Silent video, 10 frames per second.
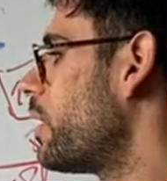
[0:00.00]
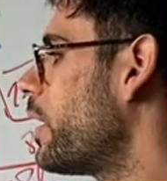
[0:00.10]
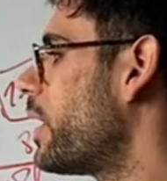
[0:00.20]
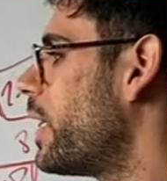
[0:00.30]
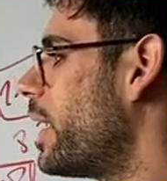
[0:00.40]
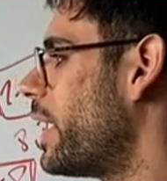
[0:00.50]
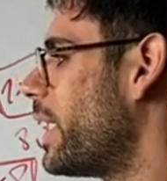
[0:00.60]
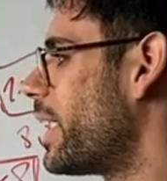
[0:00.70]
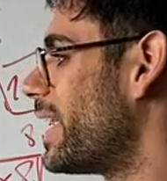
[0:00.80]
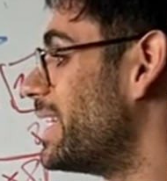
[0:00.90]

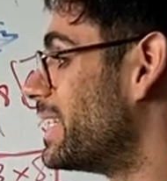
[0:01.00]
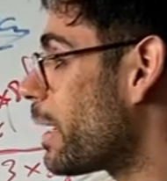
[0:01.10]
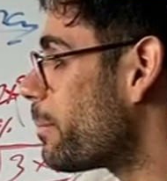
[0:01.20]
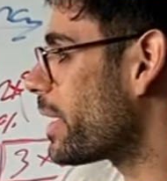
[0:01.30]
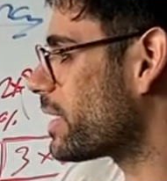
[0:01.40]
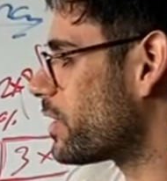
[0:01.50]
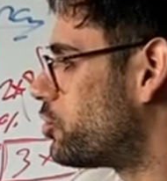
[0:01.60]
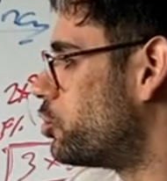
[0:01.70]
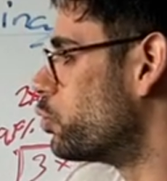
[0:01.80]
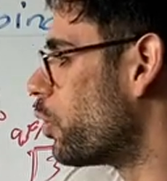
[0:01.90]
a number that
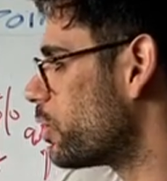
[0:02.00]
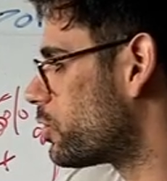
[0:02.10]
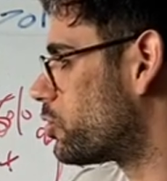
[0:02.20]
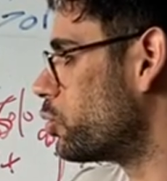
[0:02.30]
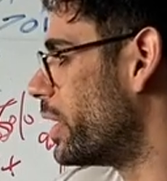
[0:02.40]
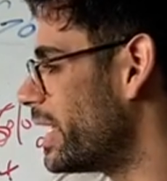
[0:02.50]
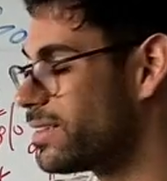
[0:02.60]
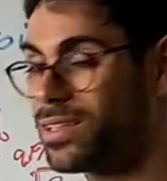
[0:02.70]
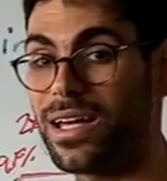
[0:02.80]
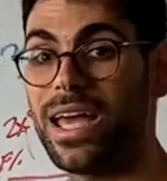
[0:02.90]
you want to hit
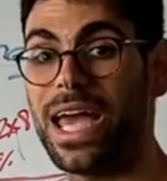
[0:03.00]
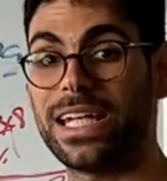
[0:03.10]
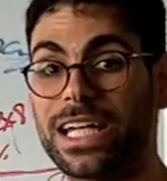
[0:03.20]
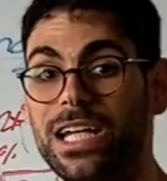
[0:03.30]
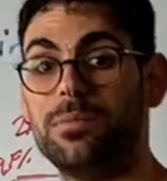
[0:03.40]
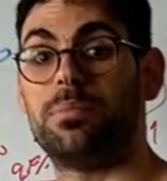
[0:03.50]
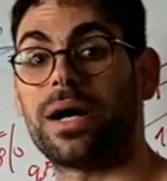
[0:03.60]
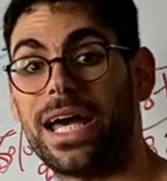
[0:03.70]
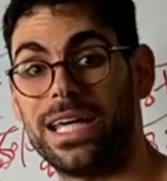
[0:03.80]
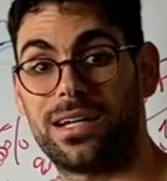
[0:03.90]
and really
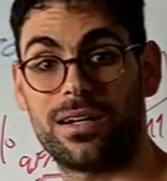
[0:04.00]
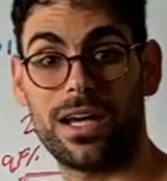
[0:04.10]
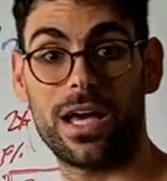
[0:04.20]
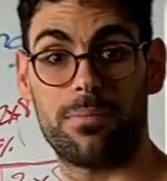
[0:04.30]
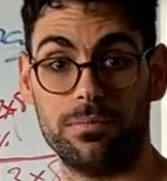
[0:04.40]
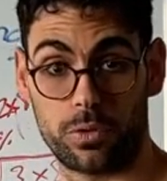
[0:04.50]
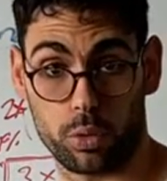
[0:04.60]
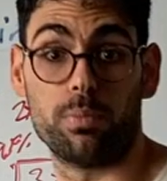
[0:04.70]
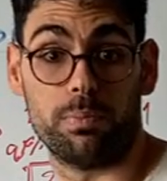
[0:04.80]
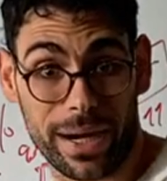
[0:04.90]
break
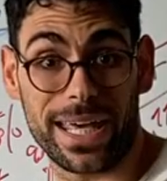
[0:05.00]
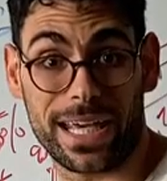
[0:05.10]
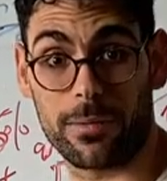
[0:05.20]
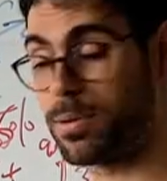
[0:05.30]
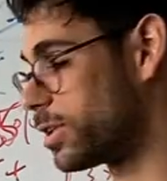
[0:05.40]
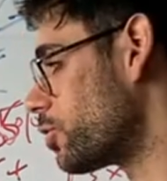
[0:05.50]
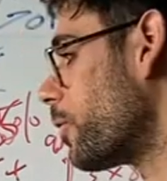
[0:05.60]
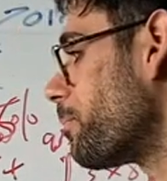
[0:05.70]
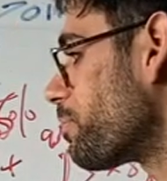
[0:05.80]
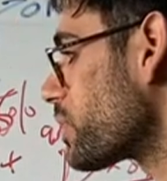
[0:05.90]
a
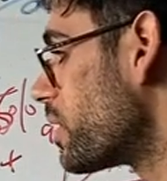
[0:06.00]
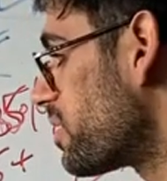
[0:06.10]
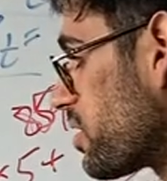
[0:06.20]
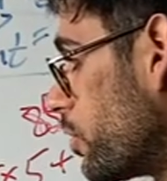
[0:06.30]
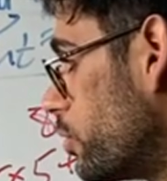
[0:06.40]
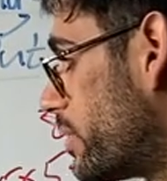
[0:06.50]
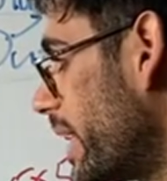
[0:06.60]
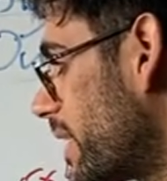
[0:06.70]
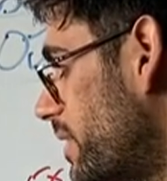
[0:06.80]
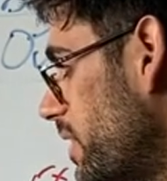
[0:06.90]
plateau. So you
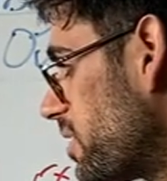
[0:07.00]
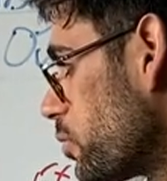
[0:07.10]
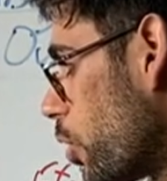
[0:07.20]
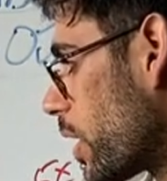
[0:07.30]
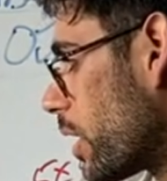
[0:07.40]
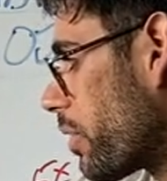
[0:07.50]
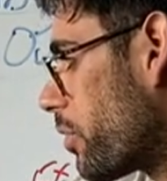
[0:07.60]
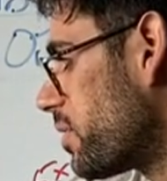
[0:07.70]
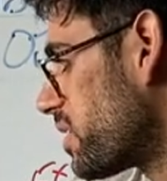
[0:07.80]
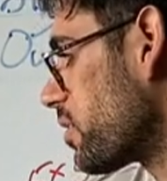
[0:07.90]
take this workout, 3
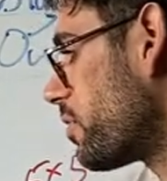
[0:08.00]
sets of